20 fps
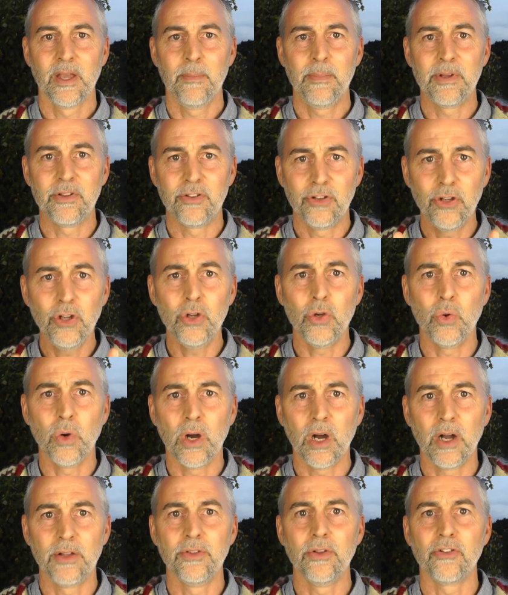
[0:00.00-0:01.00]
Because you
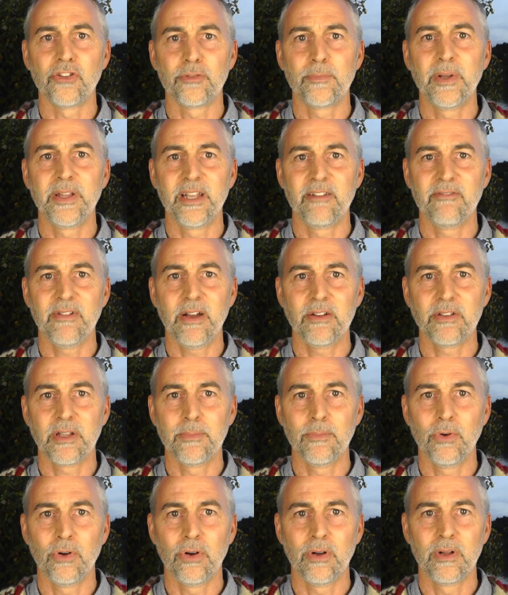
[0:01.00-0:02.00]
are not spinning around
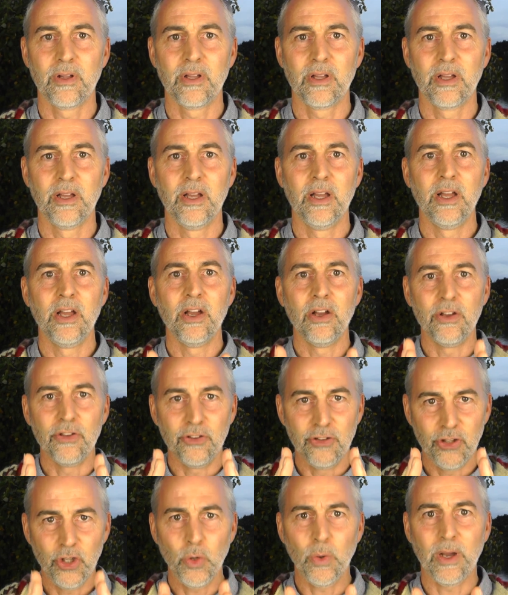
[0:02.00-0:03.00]
anymore.
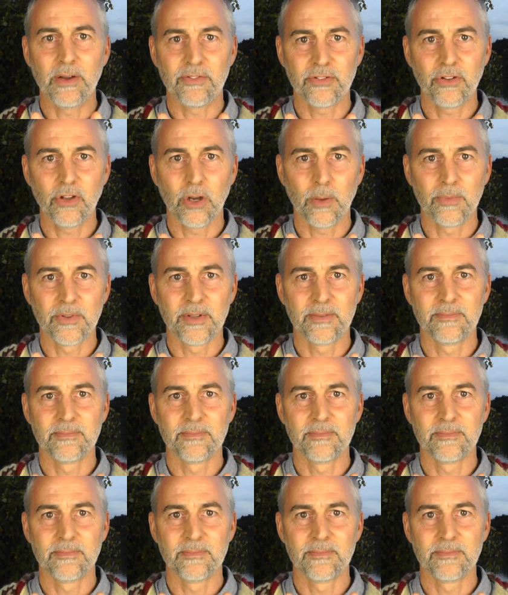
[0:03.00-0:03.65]
You have stopped.